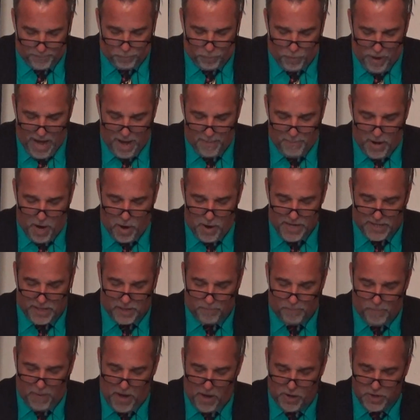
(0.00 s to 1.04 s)
the primary
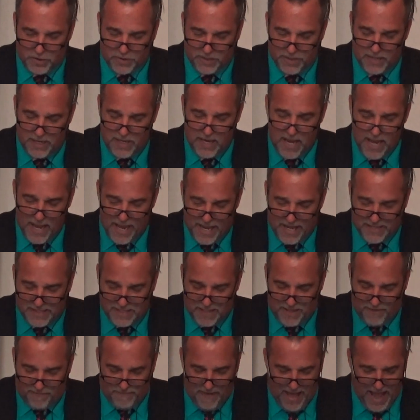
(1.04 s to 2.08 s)
comparison is
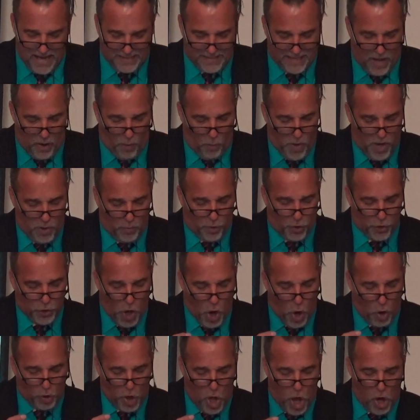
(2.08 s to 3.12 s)
in the fact that we will
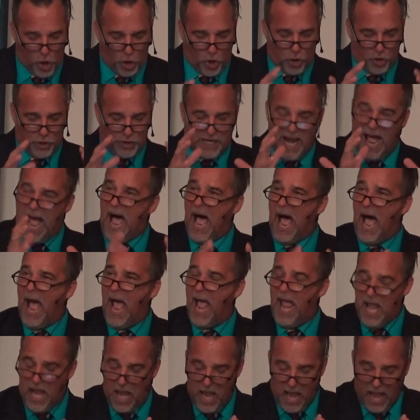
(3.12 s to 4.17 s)
no longer die